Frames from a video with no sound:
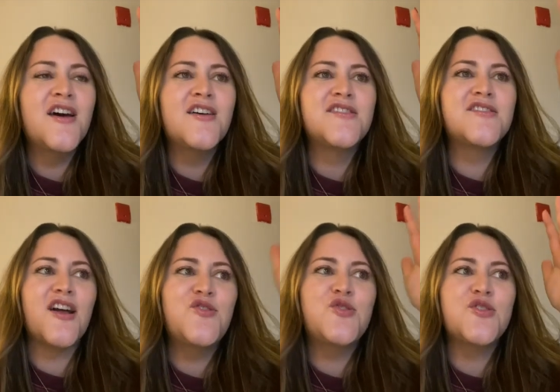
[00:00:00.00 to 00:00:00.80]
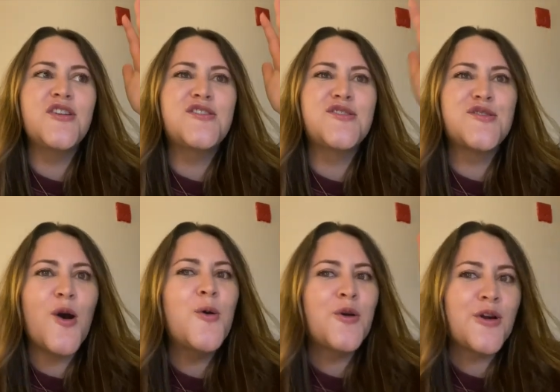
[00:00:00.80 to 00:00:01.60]

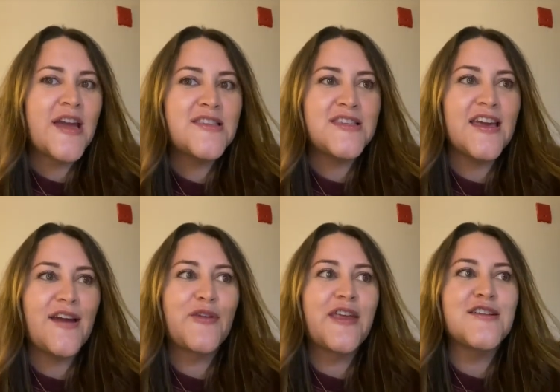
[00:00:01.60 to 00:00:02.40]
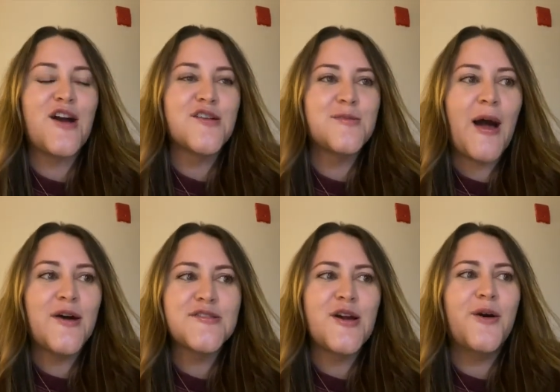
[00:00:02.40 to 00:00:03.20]
so crazy everything he talks
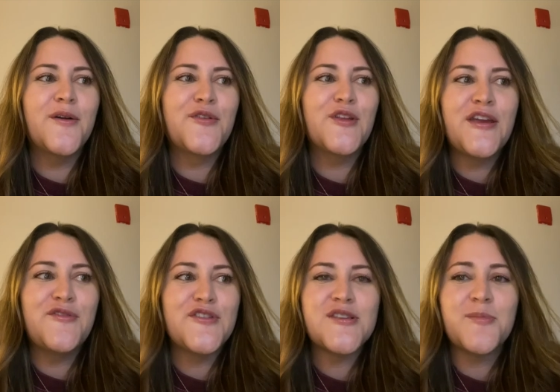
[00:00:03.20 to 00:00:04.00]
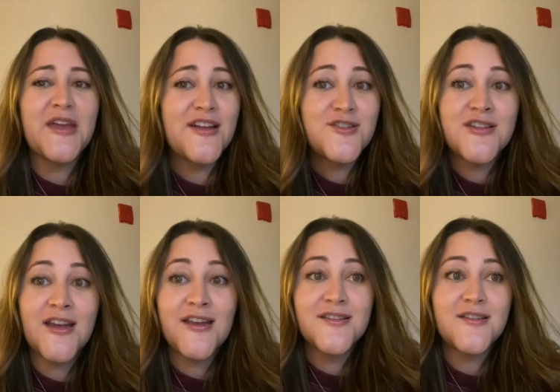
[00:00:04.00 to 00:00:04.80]
about. So if you're looking for something
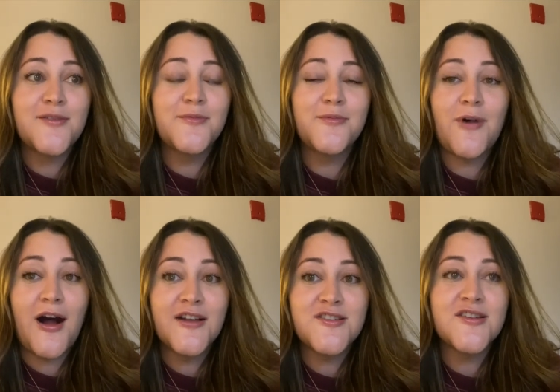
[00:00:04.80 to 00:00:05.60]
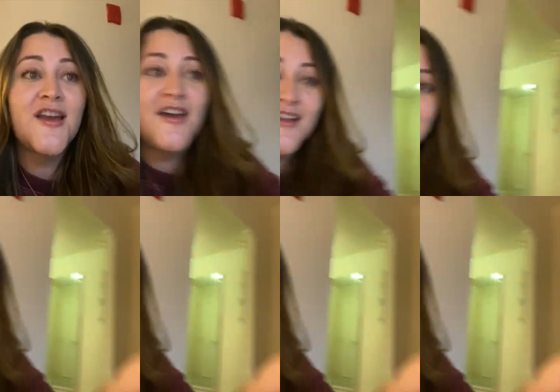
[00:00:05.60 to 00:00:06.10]
entertaining to watch, this is